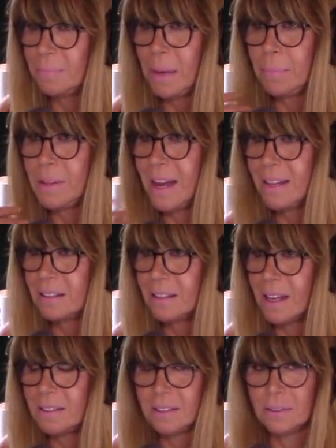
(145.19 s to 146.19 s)
Maybe they could
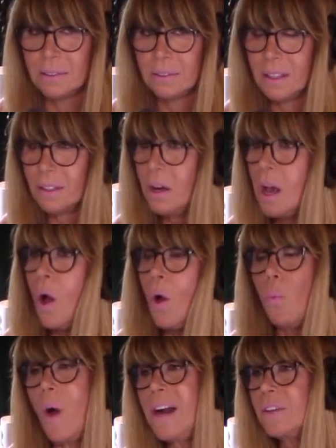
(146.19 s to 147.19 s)
get to, you know,
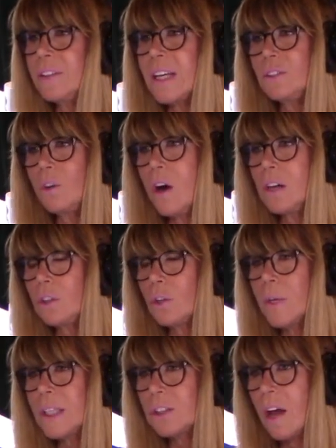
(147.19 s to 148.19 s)
why don't they talk
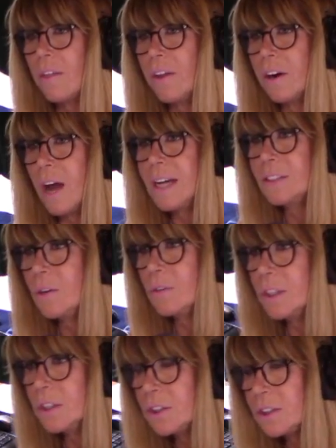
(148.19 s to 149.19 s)
to each other? I
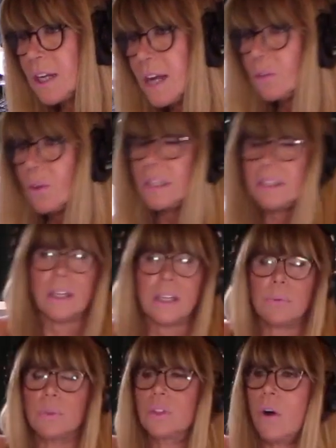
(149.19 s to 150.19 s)
don't understand. I thought he
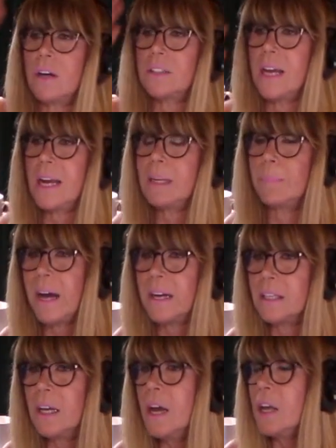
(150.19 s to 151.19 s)
said he would talk to
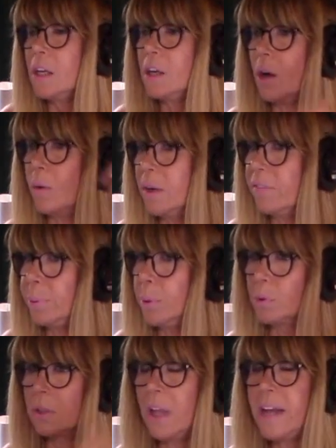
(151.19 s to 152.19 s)
anybody. You know, if
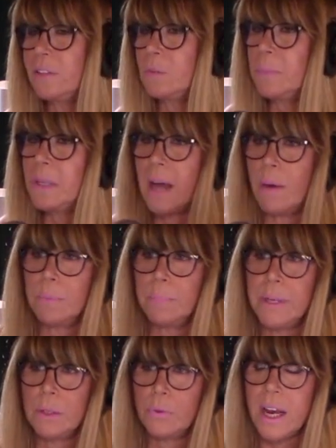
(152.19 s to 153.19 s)
Putin likes me, that would
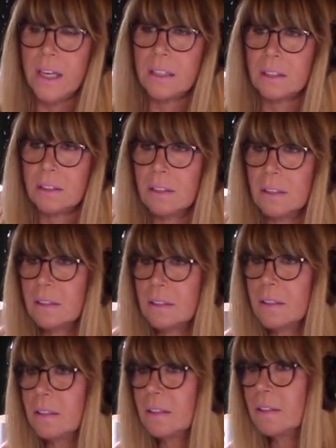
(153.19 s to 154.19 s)
be great.
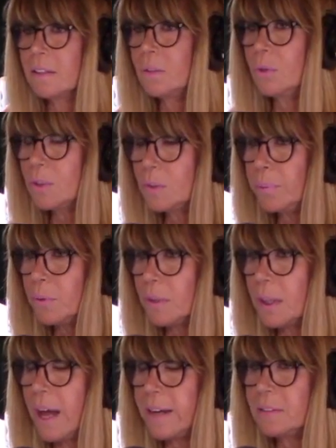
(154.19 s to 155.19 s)
Of course,
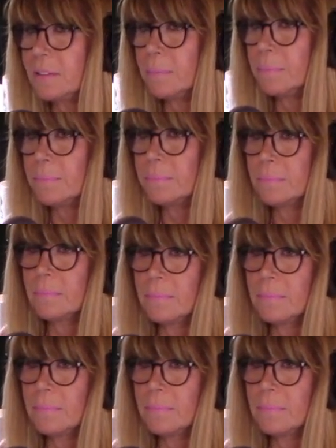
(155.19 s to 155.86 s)
Putin liked him.